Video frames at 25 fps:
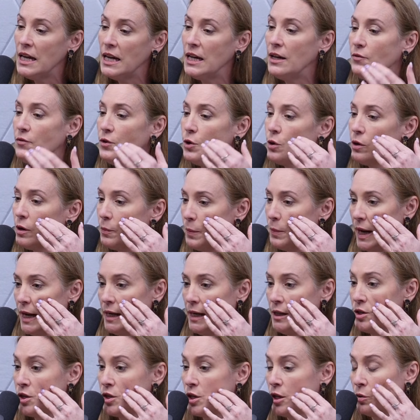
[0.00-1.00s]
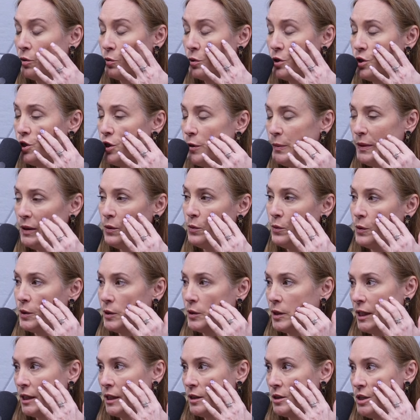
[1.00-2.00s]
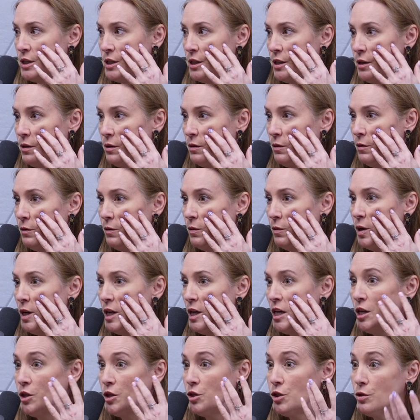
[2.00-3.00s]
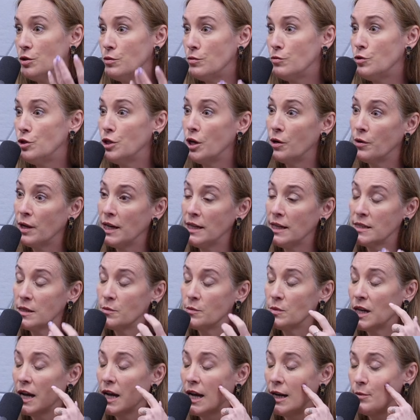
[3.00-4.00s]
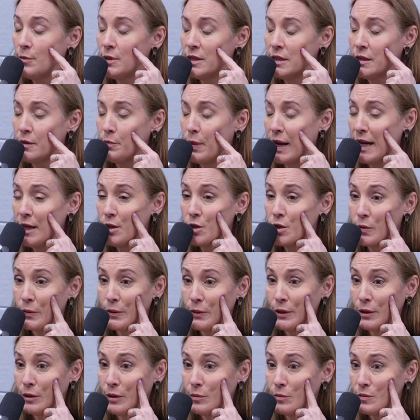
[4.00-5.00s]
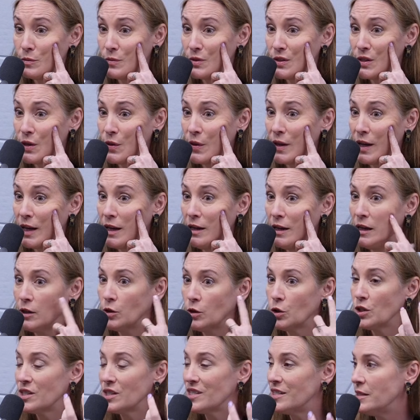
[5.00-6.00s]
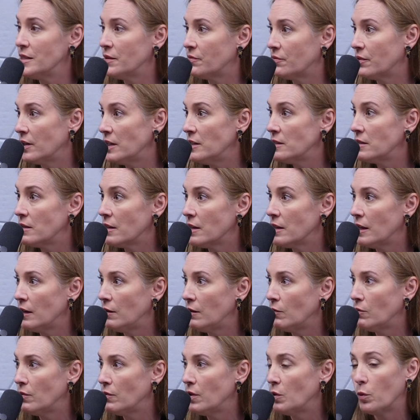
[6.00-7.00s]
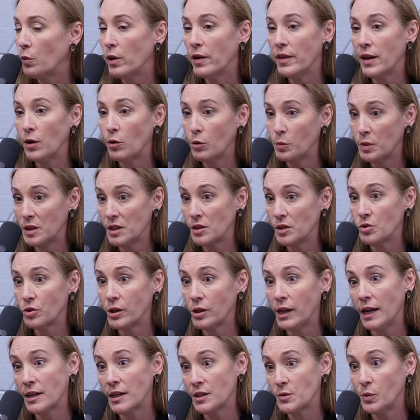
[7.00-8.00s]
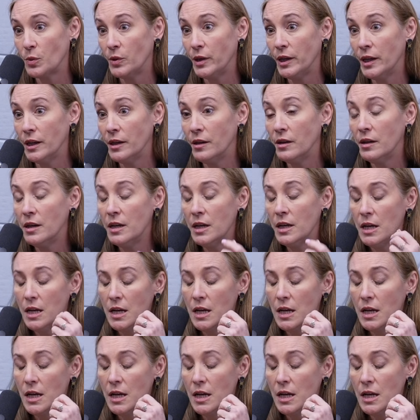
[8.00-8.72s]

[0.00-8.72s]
if you're a painter, would you be willing to do donate some time to paint a room so that it looks different than than where they were potentially exploited?